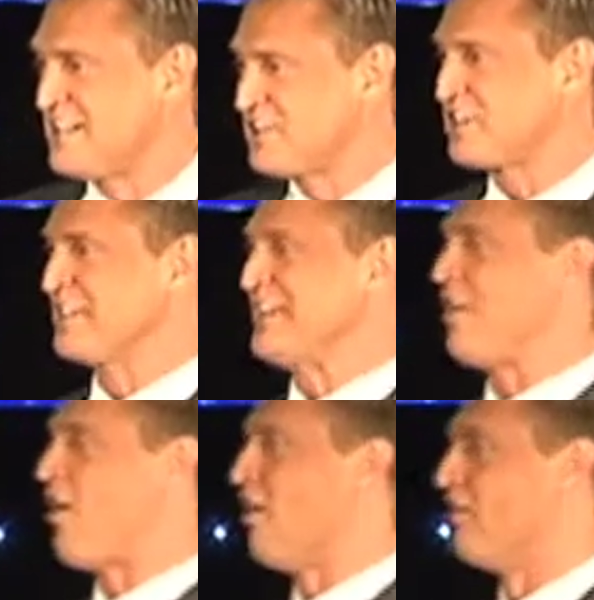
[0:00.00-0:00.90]
that could
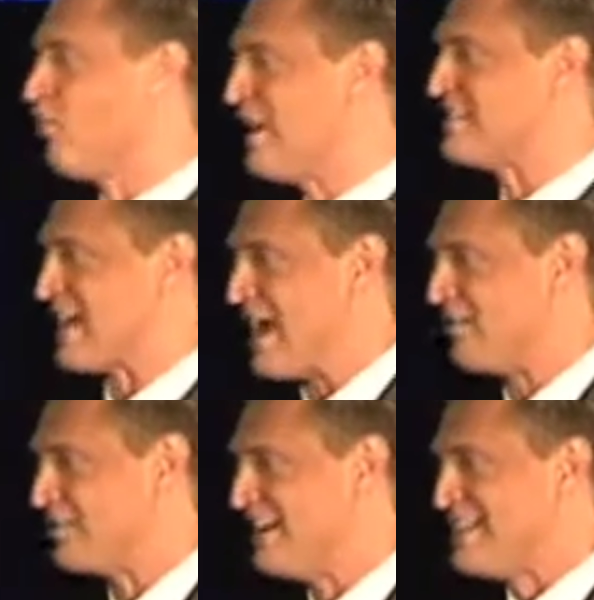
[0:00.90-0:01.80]
lead all the way
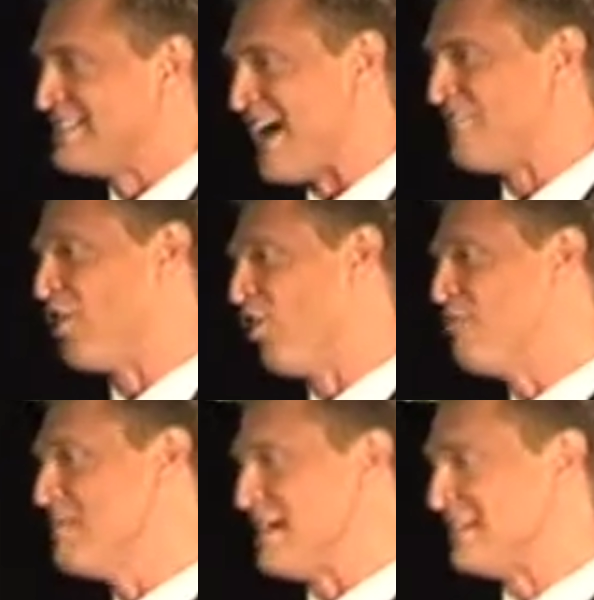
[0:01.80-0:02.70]
down to having
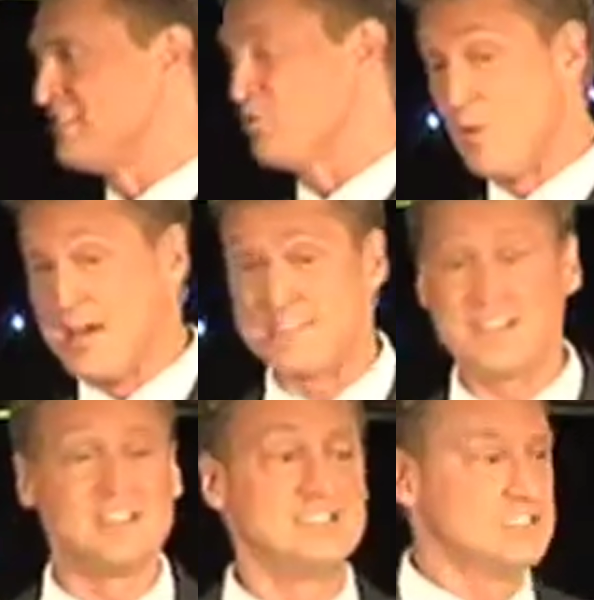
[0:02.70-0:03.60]
her meet
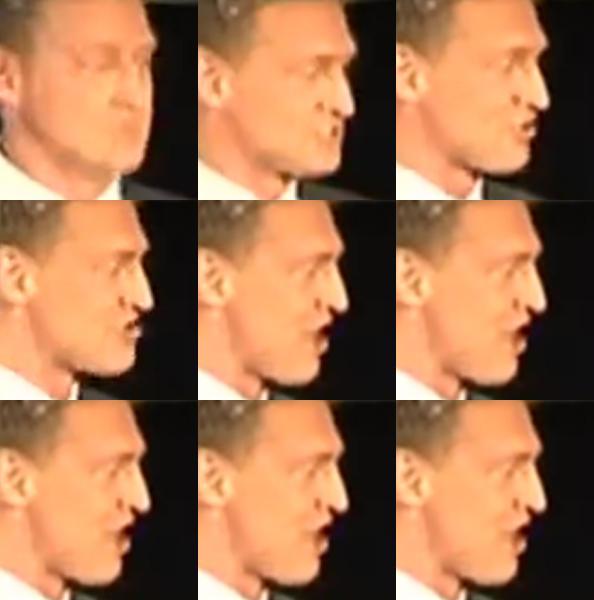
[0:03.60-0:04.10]
with Mr.